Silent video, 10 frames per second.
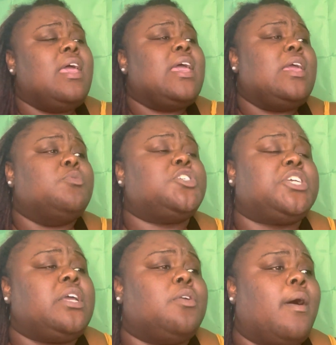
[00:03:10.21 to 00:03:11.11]
He was
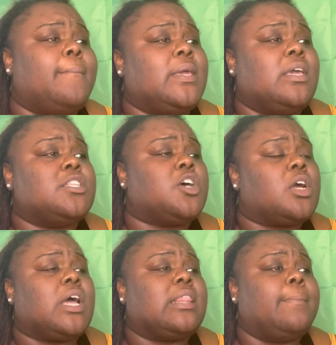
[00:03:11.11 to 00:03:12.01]
cheating on me and
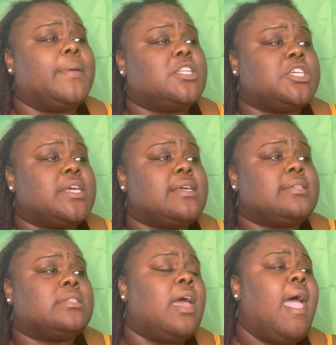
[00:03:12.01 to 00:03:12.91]
talking to other bitches.